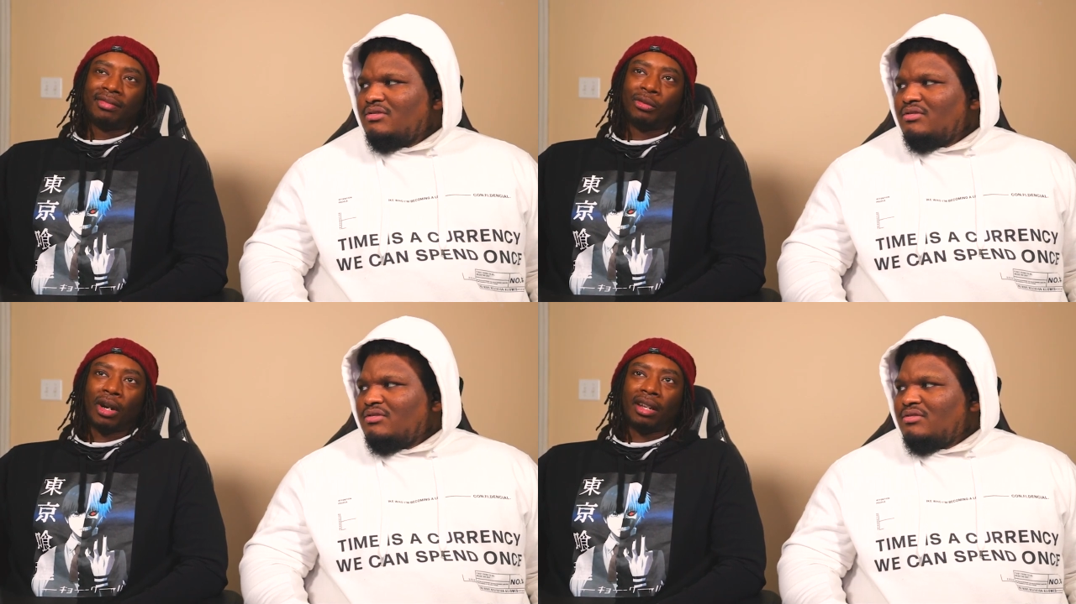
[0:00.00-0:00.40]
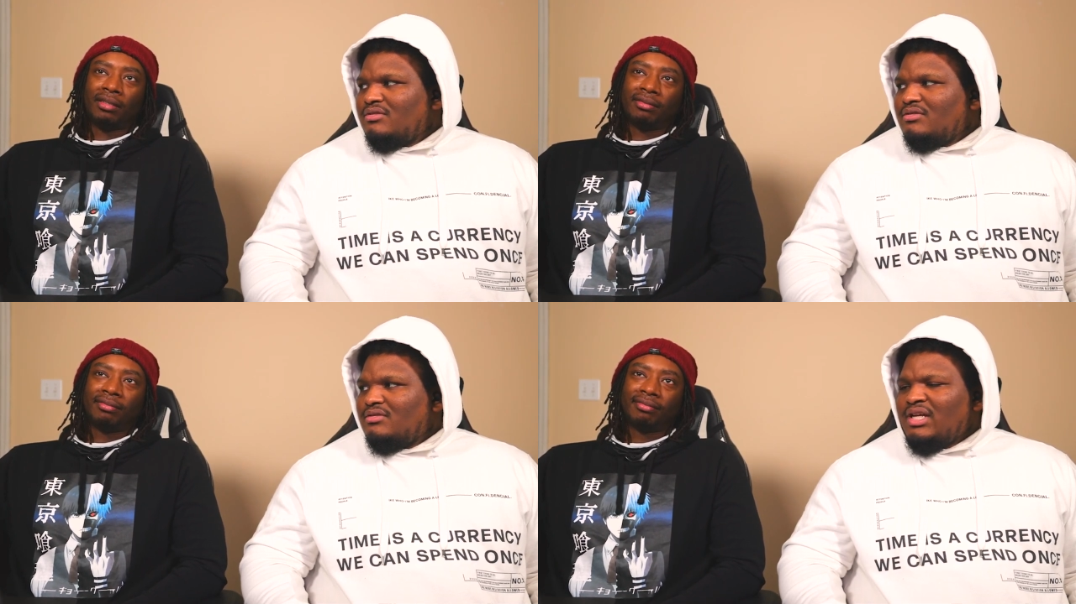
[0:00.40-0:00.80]

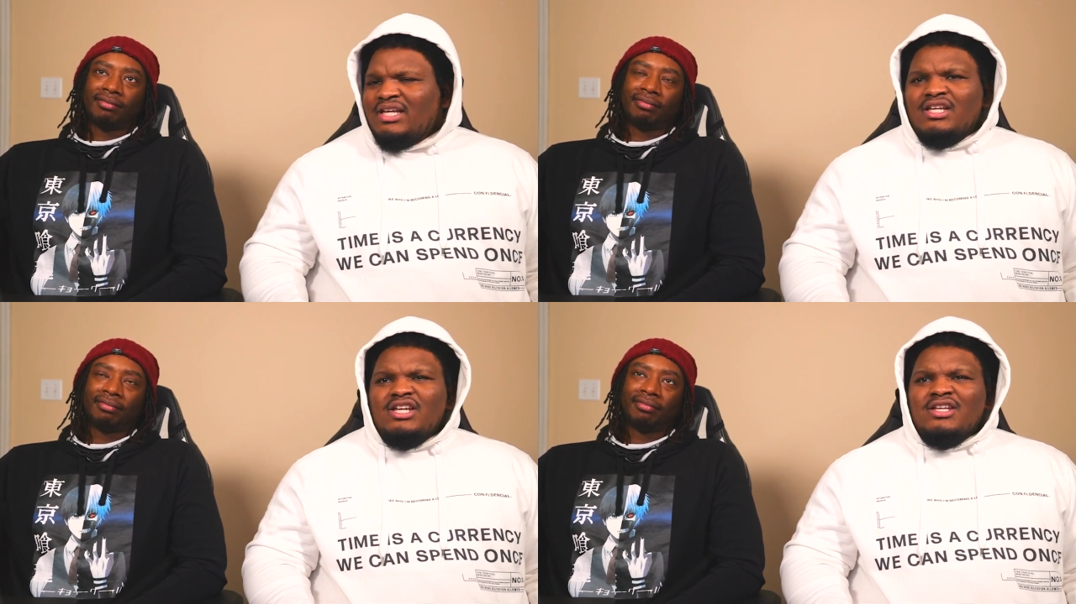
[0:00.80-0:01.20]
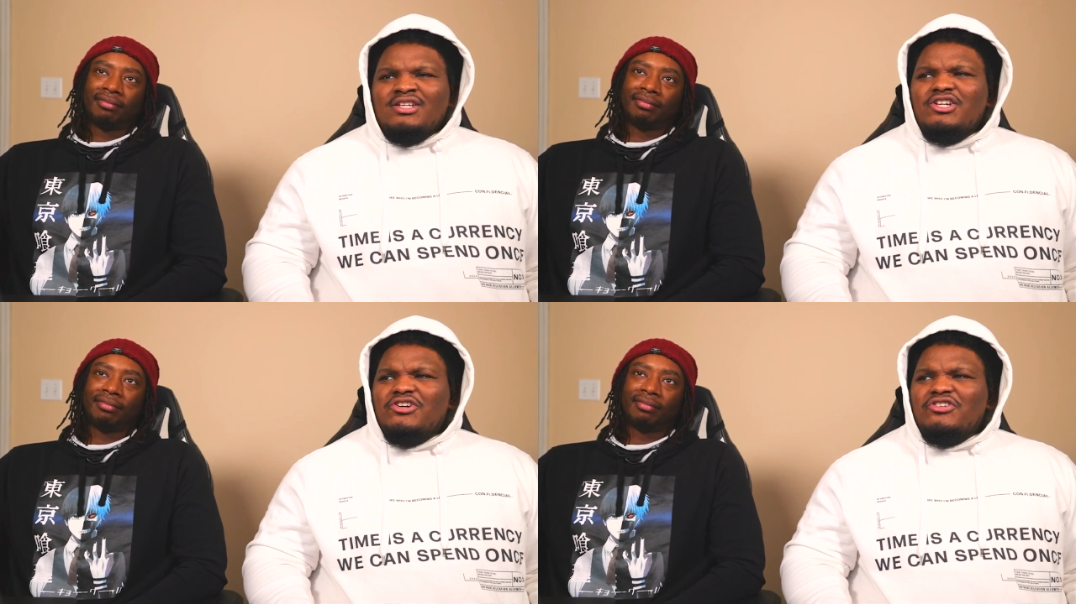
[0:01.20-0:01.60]
Speaker 1: Right. Like
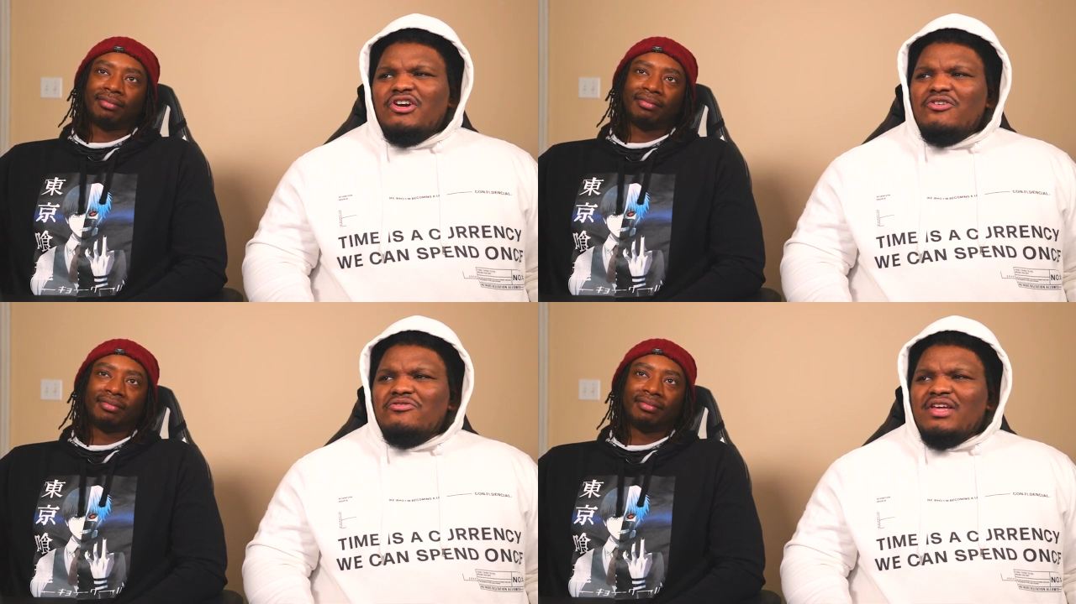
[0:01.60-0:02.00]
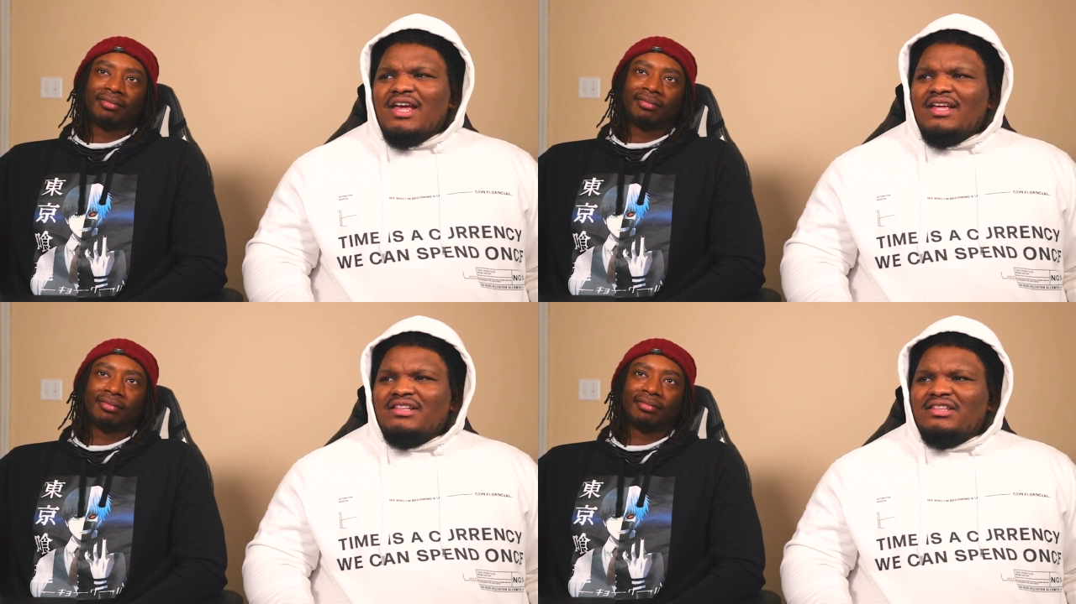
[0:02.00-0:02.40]
you don't know
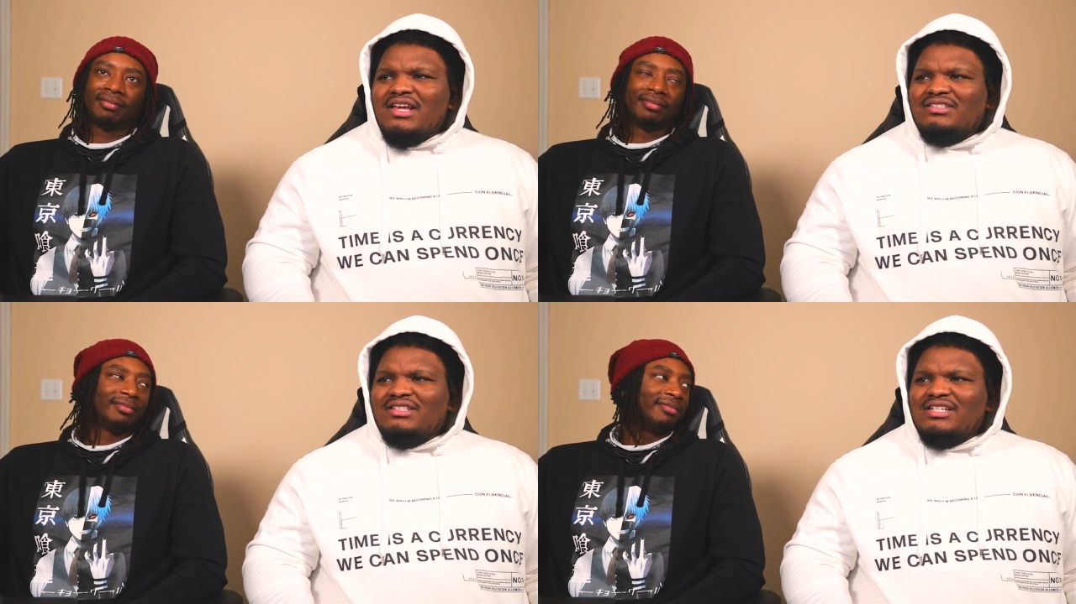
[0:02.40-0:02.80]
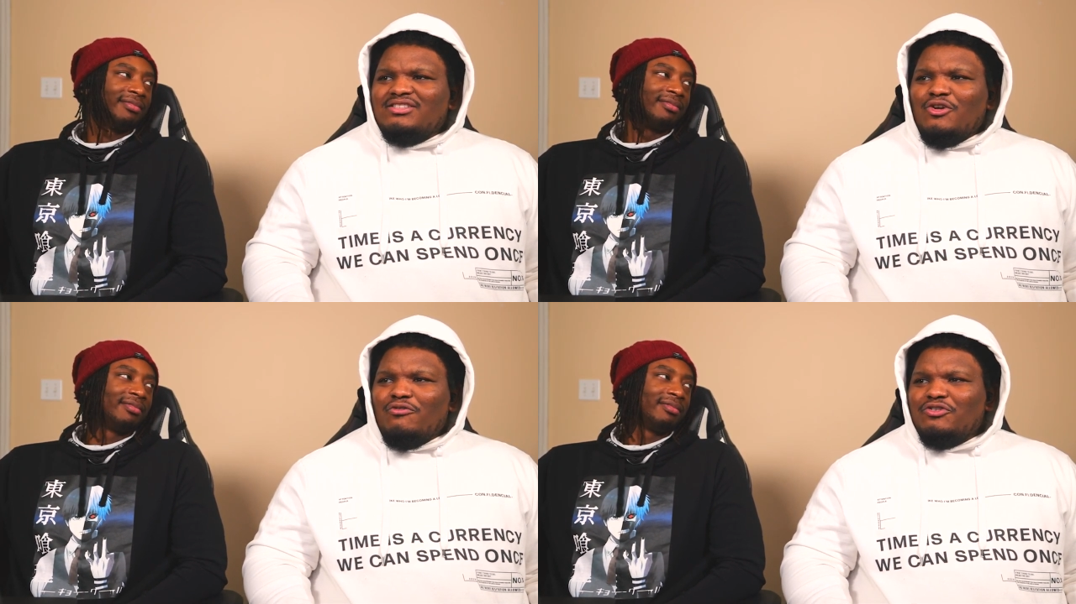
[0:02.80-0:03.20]
that that's
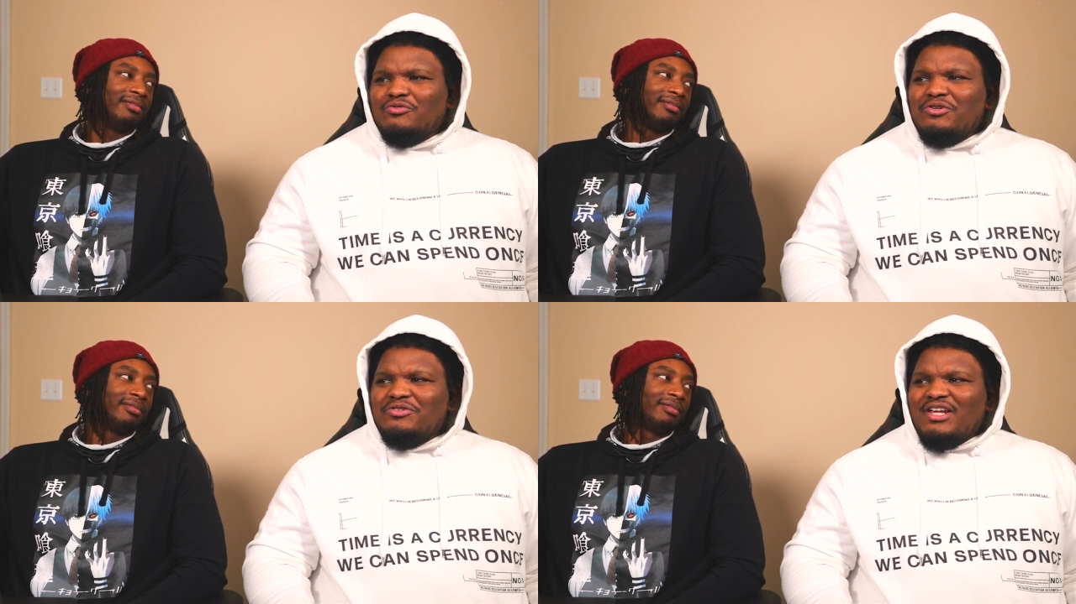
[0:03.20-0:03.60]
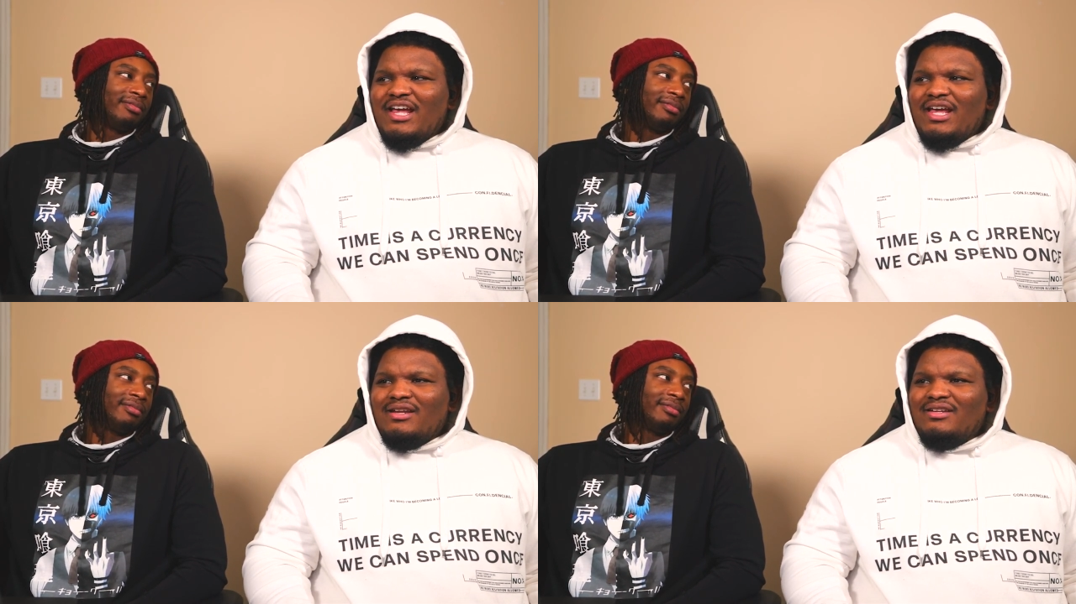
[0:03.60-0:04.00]
that's Luffy's real dad.